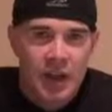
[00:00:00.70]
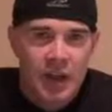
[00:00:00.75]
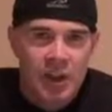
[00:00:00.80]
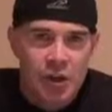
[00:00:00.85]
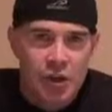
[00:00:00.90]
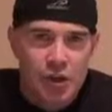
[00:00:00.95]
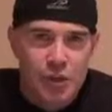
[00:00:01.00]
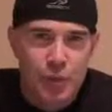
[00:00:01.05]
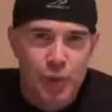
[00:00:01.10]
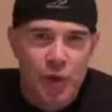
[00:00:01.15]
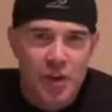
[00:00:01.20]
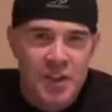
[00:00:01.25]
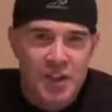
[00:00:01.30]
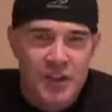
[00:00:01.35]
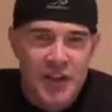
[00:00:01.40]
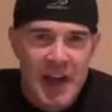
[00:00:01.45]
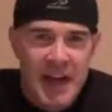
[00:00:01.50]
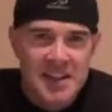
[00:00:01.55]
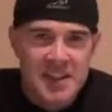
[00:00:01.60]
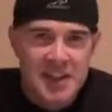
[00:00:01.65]
Hello, sports
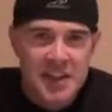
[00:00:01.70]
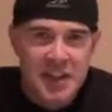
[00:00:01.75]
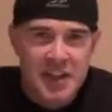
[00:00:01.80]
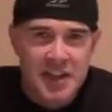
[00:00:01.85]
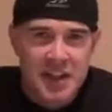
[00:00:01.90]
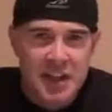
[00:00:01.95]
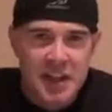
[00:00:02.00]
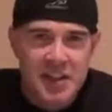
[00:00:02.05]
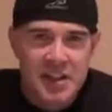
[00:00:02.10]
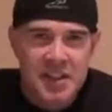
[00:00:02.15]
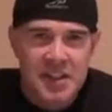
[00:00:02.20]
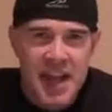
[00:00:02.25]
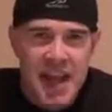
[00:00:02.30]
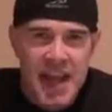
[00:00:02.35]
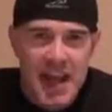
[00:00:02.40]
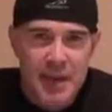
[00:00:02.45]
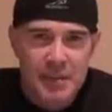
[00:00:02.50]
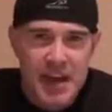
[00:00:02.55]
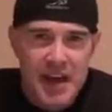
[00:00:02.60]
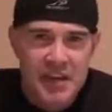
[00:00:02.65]
fans. It is
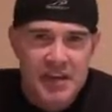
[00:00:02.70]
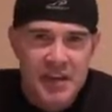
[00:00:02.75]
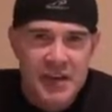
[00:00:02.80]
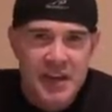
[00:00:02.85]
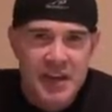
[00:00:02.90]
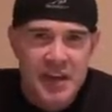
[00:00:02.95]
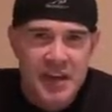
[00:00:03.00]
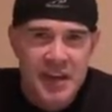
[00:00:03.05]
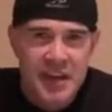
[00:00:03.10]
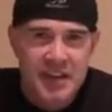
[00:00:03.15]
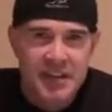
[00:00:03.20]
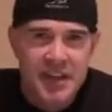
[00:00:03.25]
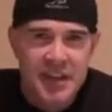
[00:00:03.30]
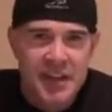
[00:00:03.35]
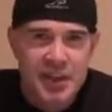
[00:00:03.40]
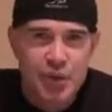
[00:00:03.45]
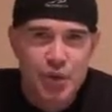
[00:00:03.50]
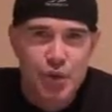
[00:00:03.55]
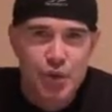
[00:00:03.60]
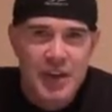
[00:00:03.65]
Thursday, May the 30th, the
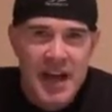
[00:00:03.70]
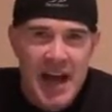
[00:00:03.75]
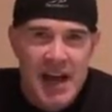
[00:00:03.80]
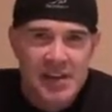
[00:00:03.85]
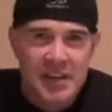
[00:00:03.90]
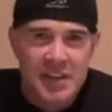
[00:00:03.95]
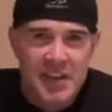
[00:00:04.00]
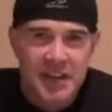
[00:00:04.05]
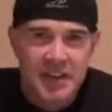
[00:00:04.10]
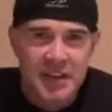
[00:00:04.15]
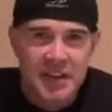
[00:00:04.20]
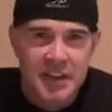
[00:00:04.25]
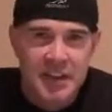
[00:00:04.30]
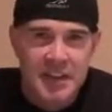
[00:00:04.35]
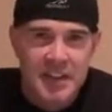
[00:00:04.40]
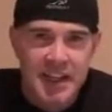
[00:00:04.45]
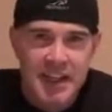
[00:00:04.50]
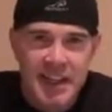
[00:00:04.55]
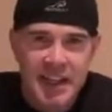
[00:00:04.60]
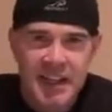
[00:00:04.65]
year
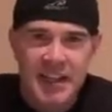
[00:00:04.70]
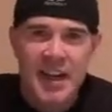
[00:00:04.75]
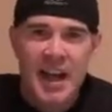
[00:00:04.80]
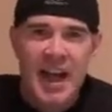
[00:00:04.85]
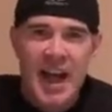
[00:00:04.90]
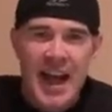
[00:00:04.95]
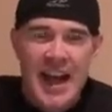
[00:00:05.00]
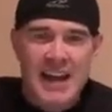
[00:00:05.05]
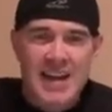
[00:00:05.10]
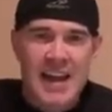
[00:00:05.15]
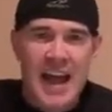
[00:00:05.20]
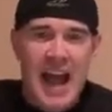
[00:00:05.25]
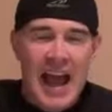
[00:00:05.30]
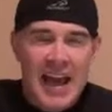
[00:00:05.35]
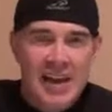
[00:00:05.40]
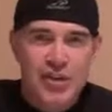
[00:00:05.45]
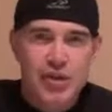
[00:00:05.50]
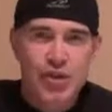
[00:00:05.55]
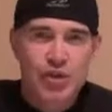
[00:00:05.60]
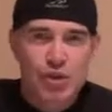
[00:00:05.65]
2013, and
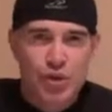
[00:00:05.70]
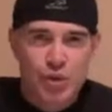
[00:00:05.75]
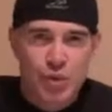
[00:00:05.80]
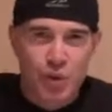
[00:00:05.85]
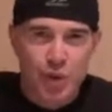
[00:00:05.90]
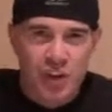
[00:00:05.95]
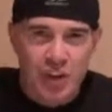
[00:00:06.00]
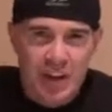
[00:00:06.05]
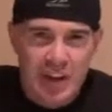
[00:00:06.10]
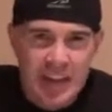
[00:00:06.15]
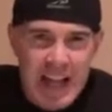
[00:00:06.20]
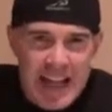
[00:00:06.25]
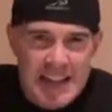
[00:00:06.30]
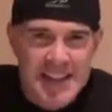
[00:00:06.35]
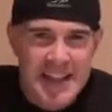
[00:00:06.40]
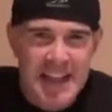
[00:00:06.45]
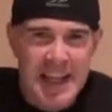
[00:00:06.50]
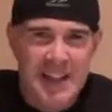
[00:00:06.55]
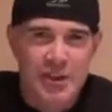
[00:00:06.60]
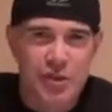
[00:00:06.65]
as usual, a
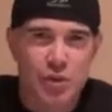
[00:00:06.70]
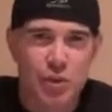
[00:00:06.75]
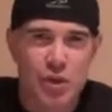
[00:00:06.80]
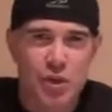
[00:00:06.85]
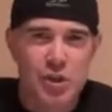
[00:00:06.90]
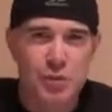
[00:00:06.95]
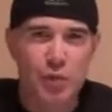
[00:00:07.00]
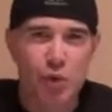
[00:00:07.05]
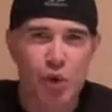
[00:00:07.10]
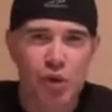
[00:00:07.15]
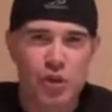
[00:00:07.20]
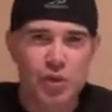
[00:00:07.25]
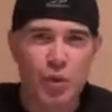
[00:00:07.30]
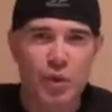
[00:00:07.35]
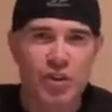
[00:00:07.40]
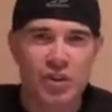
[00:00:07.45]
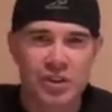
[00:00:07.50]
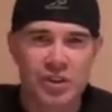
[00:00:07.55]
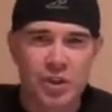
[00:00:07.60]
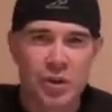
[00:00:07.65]
lot to get to in the sports
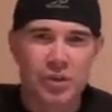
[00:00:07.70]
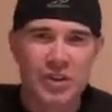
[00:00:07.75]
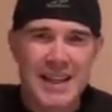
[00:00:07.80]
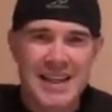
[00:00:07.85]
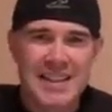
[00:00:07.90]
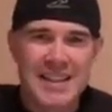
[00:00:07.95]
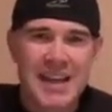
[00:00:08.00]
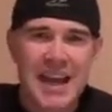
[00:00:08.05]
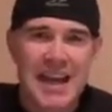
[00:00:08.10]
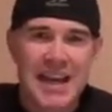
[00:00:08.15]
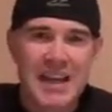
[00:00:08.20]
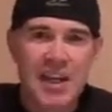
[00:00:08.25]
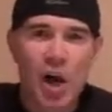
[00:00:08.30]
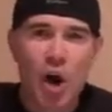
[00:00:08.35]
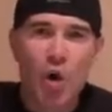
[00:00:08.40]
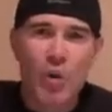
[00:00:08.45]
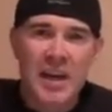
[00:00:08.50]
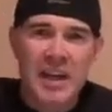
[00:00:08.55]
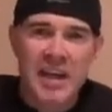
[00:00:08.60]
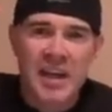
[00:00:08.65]
world, so let's get it
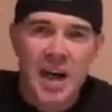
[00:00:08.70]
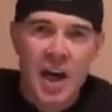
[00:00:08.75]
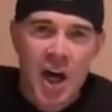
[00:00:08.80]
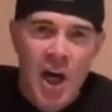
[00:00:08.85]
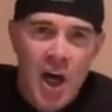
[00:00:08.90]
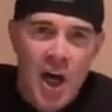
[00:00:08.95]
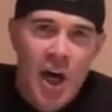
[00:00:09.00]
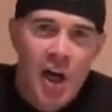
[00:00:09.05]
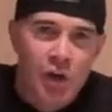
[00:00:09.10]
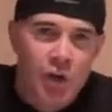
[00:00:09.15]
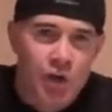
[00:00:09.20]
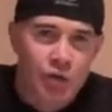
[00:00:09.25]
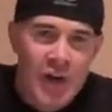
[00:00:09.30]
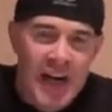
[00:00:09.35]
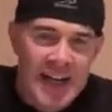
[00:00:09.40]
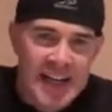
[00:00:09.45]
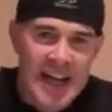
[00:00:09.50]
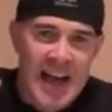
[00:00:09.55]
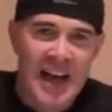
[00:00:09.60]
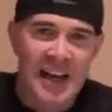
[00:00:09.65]
going
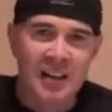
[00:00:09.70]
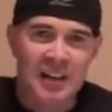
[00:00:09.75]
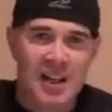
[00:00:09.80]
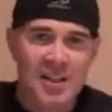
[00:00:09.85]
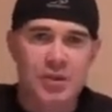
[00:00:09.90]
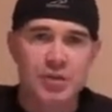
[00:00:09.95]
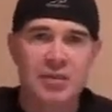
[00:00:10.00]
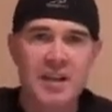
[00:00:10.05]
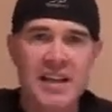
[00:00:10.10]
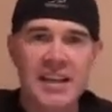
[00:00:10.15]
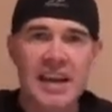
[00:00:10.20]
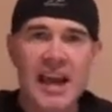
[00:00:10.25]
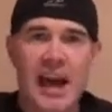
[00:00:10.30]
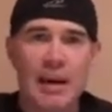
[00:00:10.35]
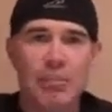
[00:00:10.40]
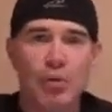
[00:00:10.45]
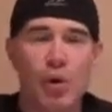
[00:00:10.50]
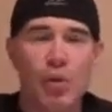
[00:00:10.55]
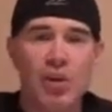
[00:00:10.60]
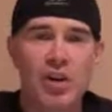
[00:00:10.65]
right now. Let's
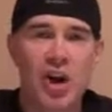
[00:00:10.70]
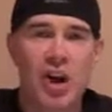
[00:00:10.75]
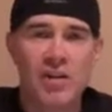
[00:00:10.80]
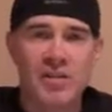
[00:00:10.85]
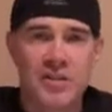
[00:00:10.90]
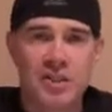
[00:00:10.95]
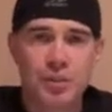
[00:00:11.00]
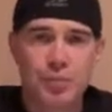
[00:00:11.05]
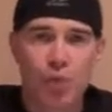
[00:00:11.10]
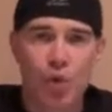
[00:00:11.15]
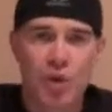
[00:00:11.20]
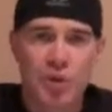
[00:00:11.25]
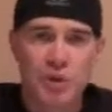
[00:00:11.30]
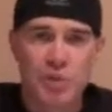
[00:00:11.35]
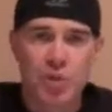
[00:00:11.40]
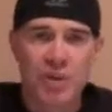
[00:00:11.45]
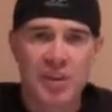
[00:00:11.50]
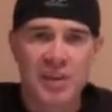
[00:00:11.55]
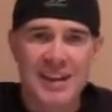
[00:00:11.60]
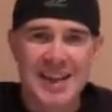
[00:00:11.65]
recap what went on in the sports
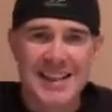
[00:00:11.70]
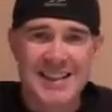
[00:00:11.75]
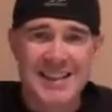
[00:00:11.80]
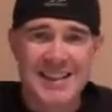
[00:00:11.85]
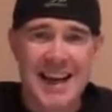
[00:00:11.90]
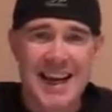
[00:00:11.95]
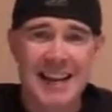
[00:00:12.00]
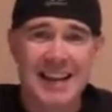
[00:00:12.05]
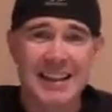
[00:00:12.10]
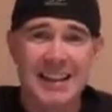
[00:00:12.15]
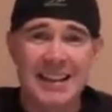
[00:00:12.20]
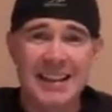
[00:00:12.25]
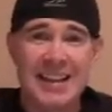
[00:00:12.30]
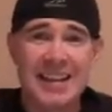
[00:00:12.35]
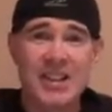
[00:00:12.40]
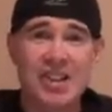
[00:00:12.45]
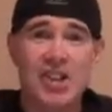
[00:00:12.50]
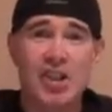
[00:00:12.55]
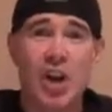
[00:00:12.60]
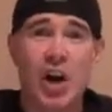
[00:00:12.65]
world last night.
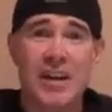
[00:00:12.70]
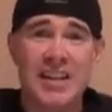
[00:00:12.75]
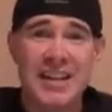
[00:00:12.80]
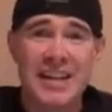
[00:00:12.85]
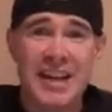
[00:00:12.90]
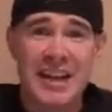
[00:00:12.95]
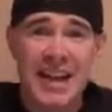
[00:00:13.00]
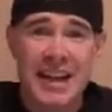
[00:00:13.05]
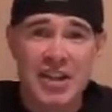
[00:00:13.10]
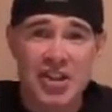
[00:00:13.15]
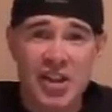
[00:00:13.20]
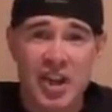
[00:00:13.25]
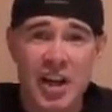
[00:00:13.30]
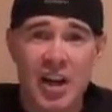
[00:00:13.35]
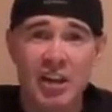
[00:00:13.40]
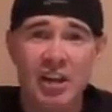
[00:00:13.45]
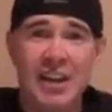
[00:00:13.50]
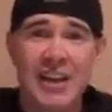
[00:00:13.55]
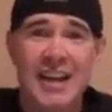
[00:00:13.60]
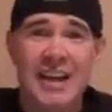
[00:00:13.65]
Let's start in the
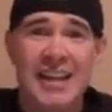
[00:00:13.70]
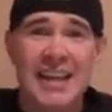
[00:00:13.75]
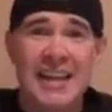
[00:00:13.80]
NHL.